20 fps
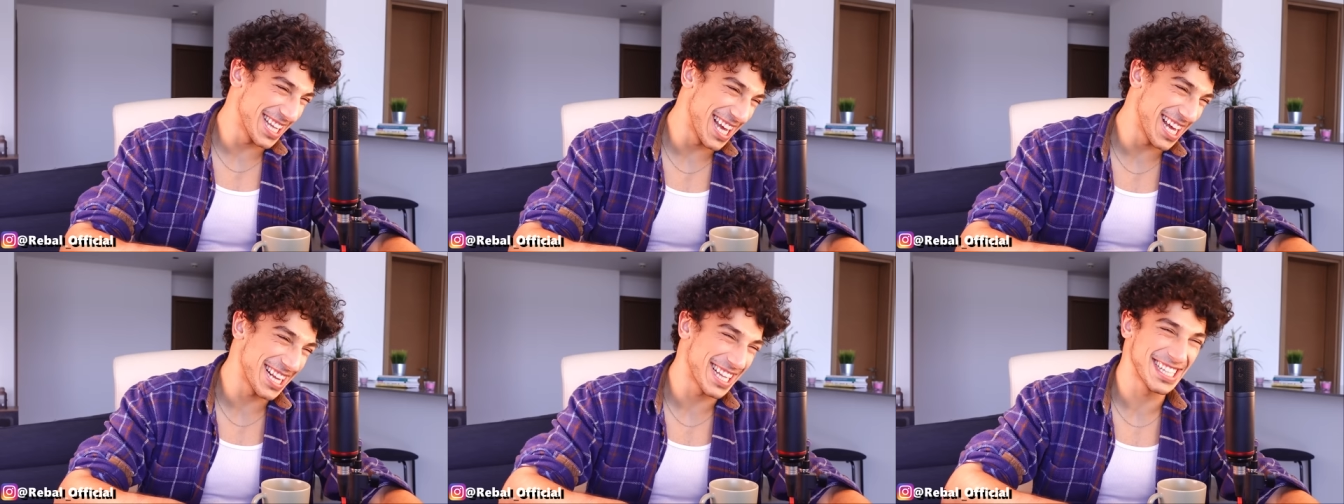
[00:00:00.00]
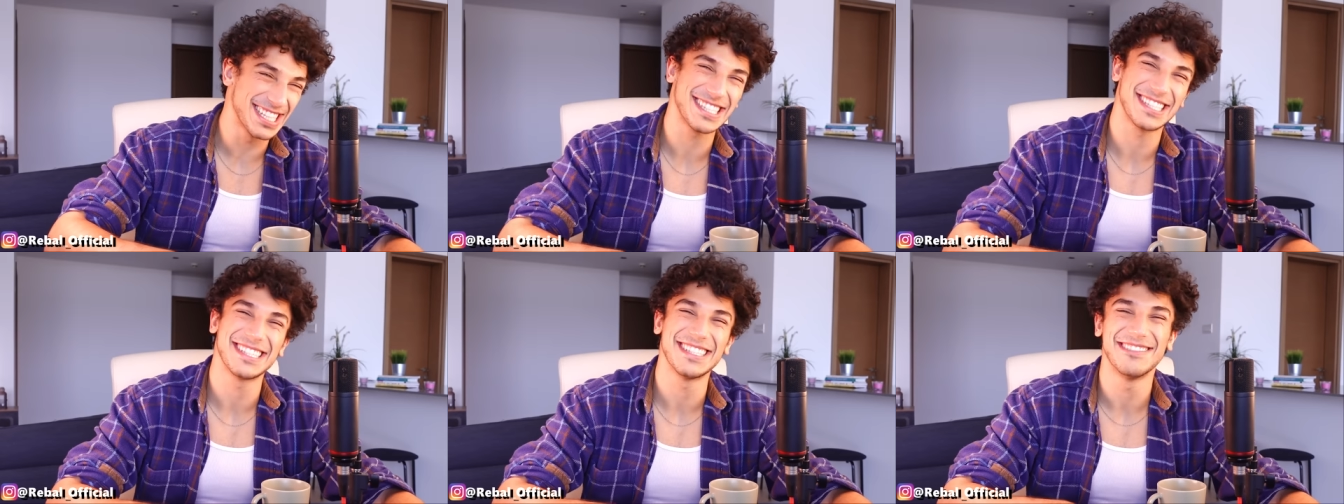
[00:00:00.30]
like
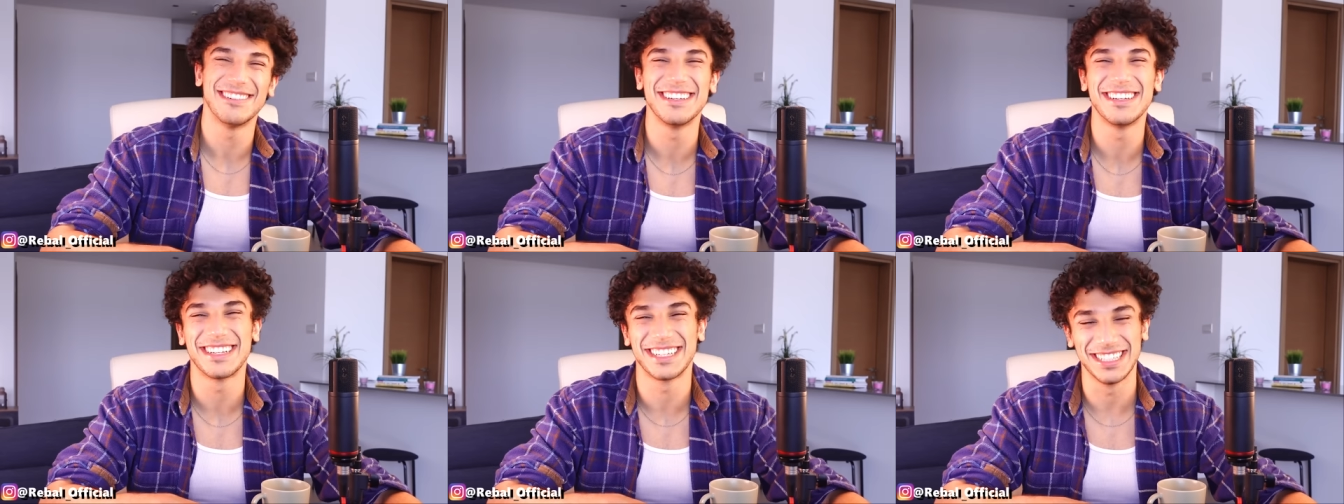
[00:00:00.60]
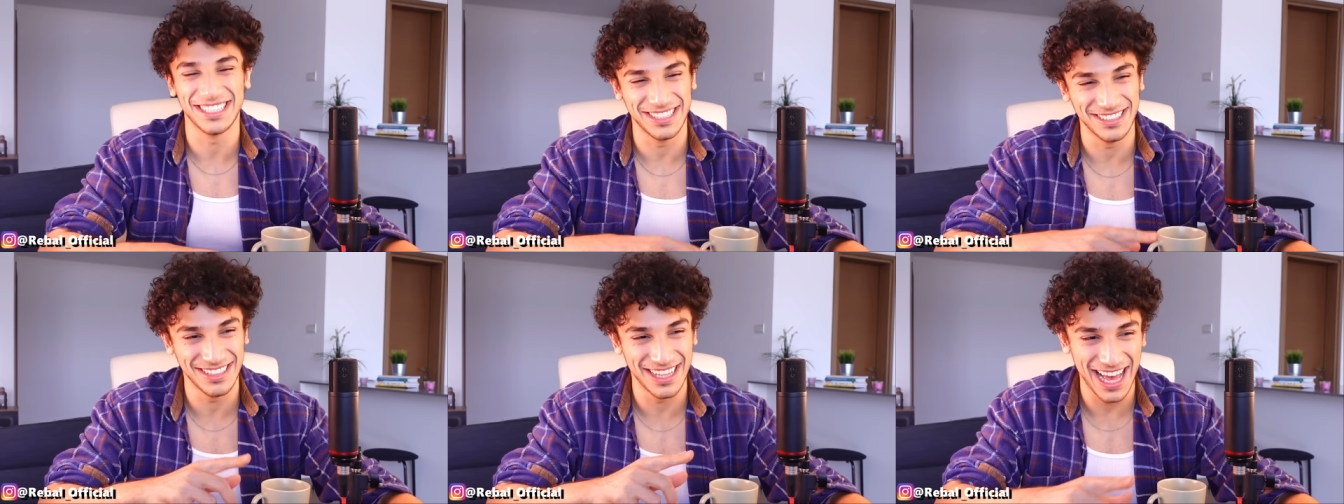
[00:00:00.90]
there's no way you
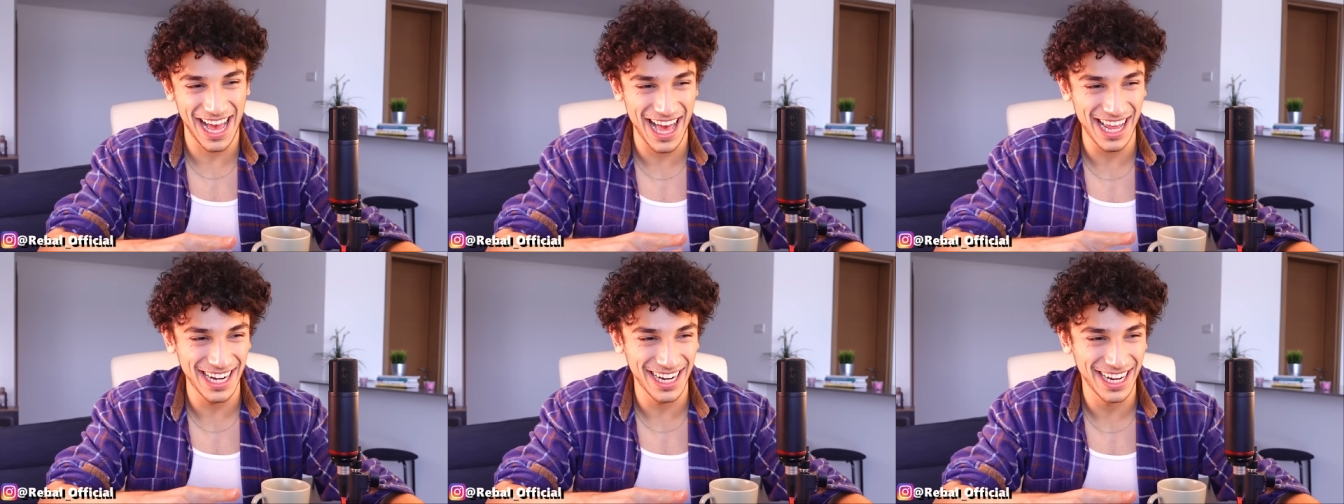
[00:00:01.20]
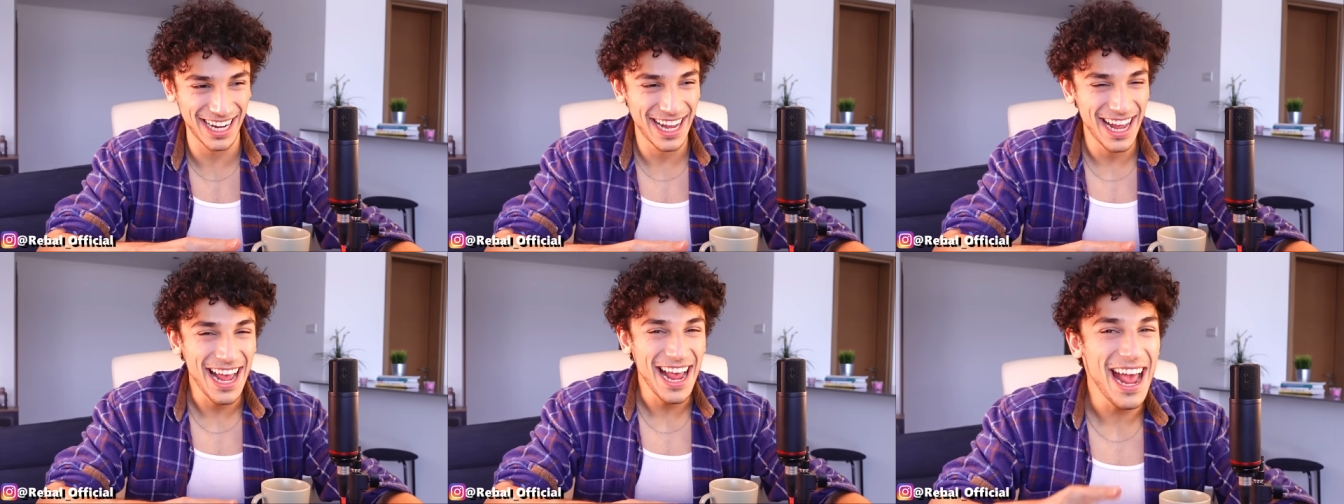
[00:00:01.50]
can do
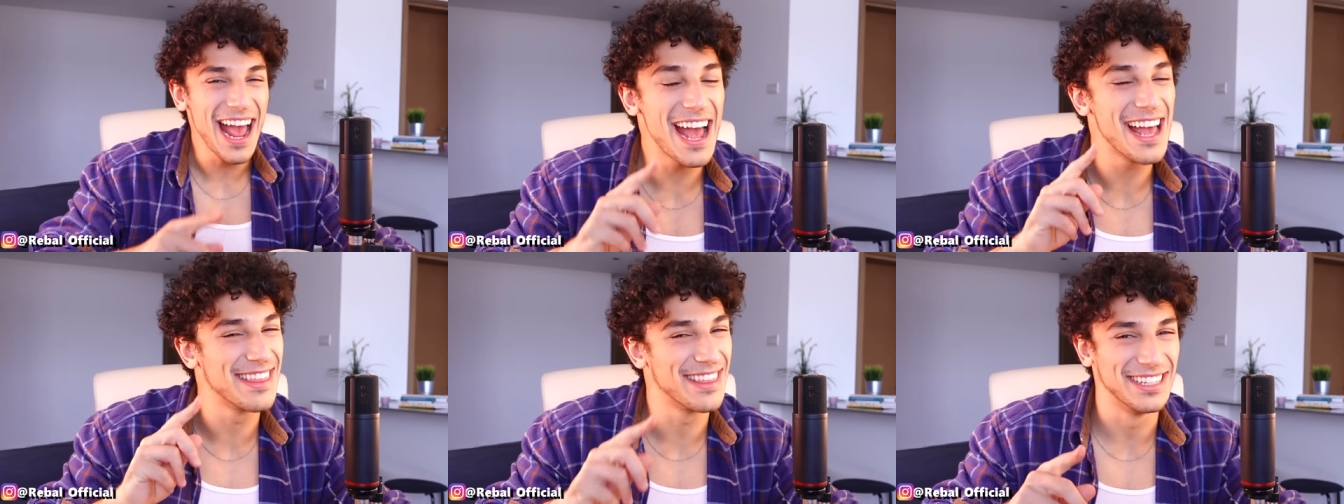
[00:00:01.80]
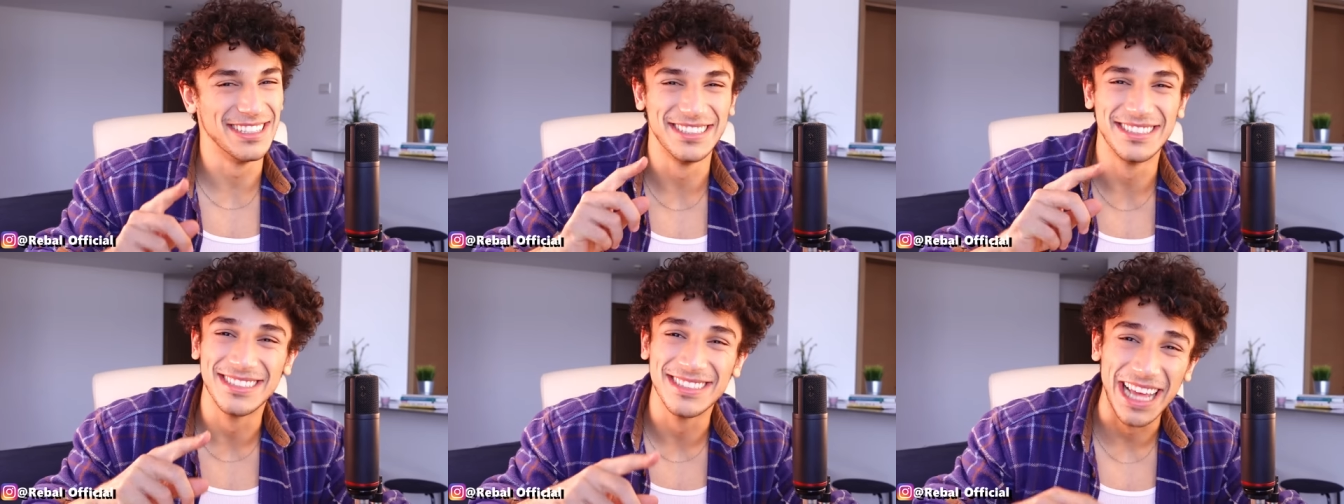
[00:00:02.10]
that and
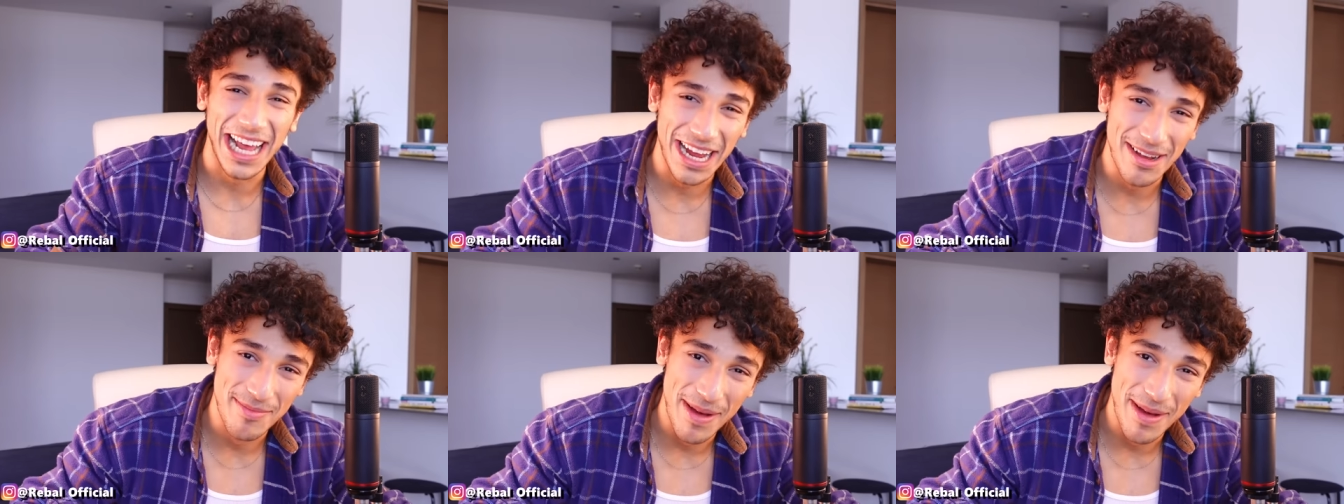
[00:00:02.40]
then stay